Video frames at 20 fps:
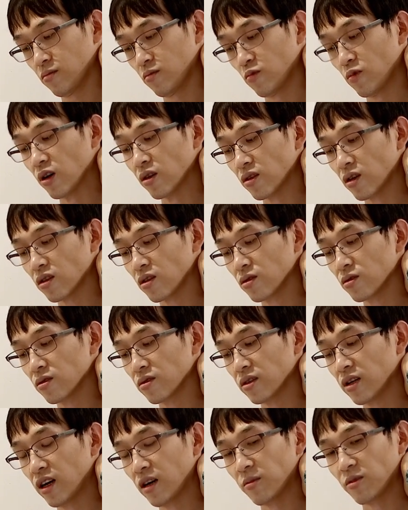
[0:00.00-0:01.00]
well, not
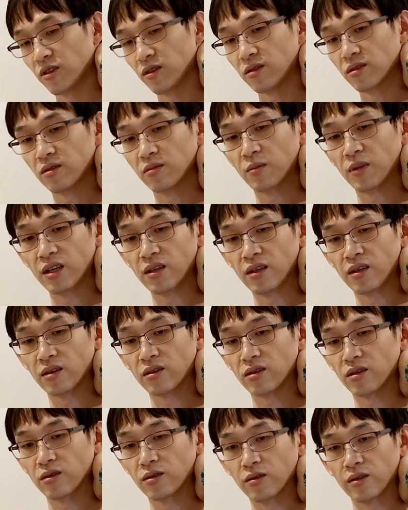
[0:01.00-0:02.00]
total time, but total money
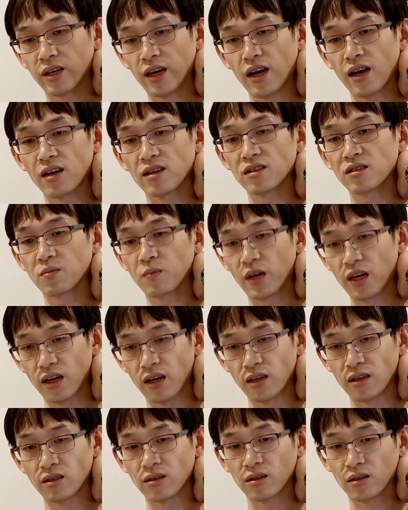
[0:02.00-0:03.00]
or total gas
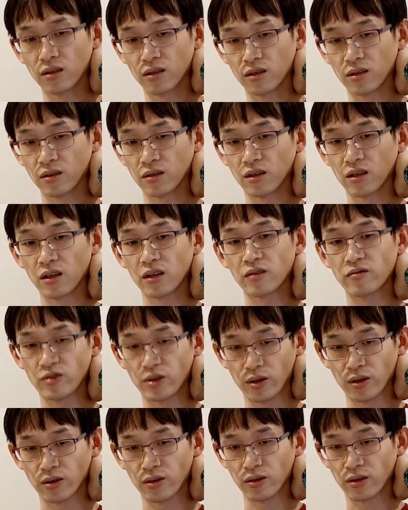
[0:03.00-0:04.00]
spent on
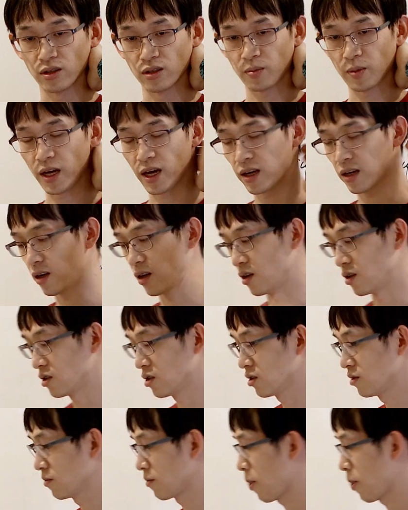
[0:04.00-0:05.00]
delivering all this package.